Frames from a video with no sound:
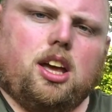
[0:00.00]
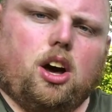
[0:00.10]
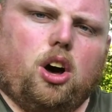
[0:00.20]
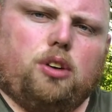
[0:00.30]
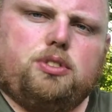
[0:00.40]

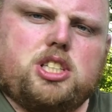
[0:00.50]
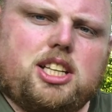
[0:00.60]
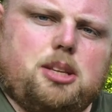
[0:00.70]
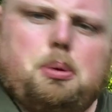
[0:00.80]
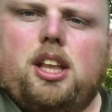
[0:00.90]
Obviously,
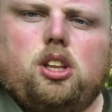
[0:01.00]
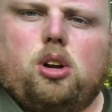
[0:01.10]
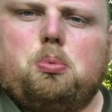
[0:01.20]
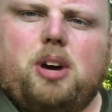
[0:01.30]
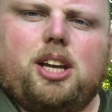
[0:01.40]
depending
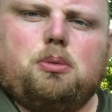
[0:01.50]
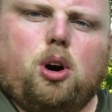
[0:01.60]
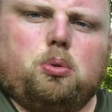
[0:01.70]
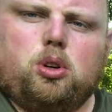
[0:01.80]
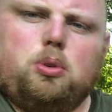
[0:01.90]
on where I'm
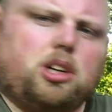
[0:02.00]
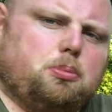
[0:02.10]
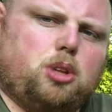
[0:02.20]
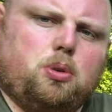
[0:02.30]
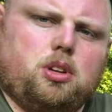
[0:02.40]
going or what I'm
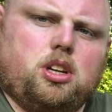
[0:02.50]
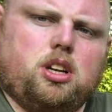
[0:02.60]
doing,